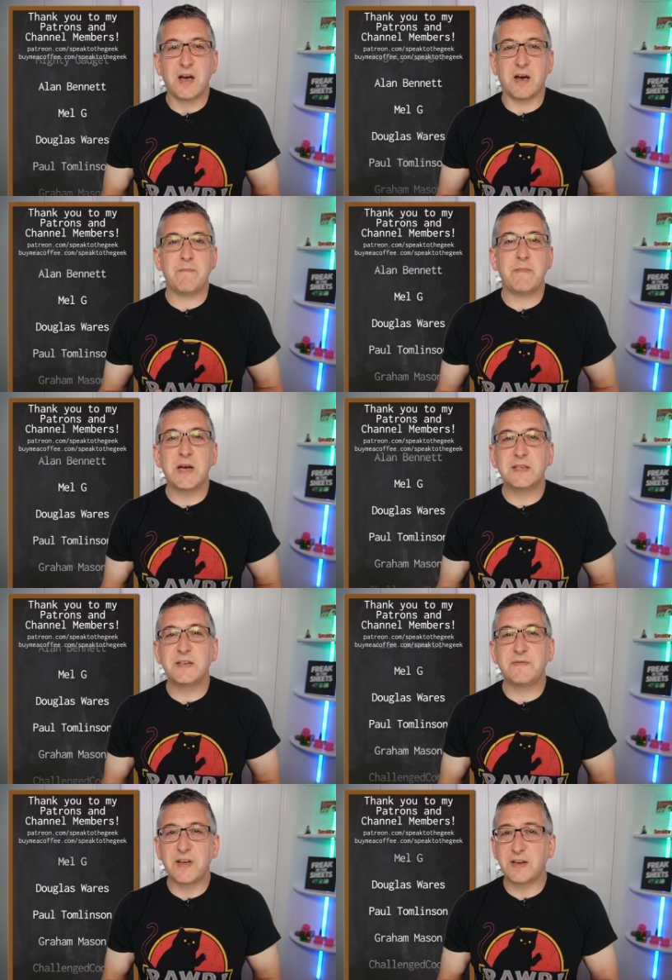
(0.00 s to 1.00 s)
A
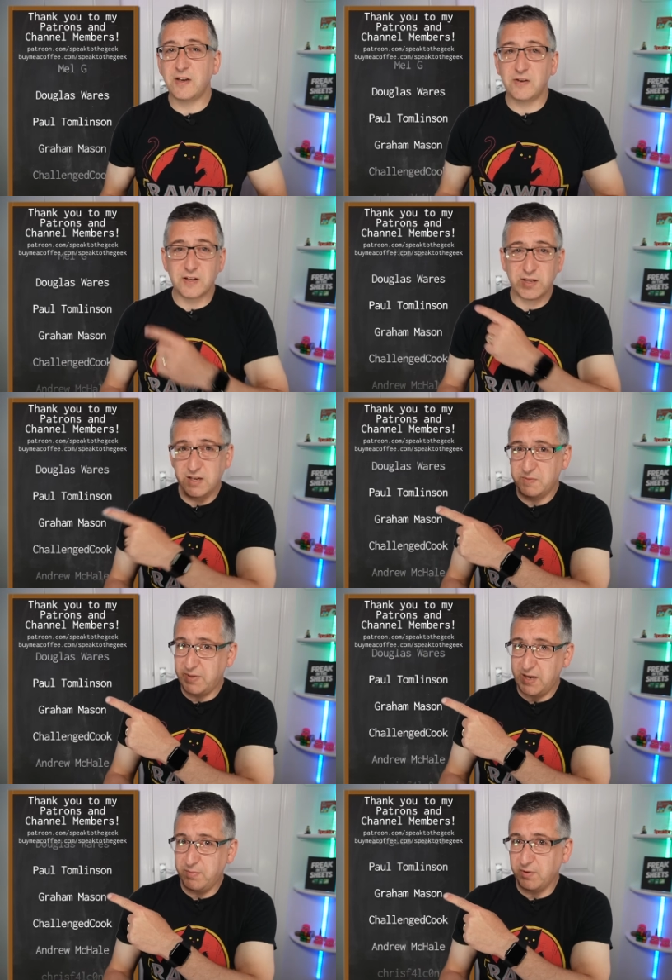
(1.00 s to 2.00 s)
massive thank you to these
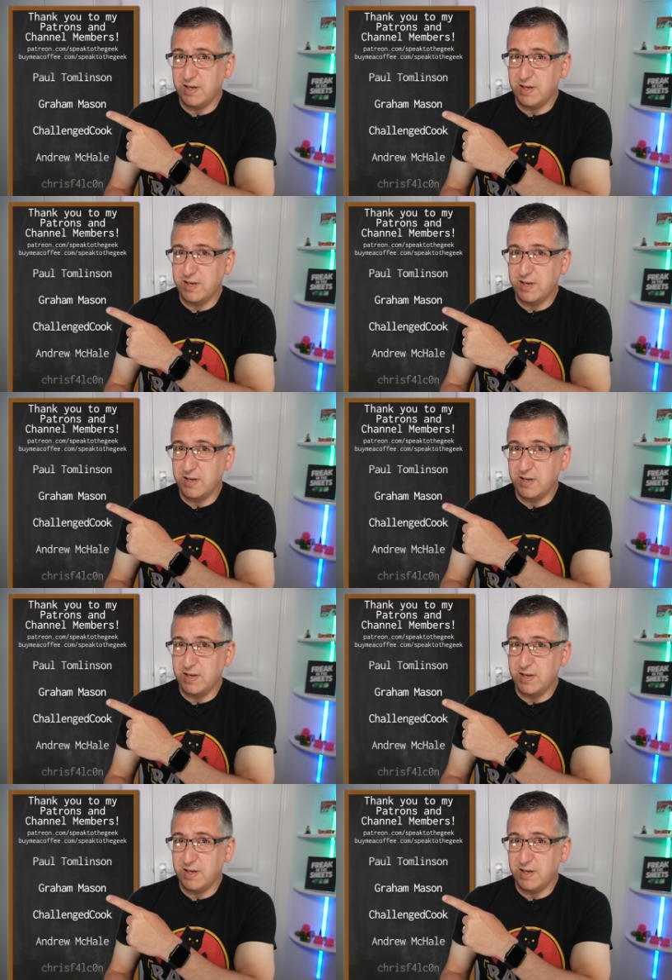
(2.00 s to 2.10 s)
people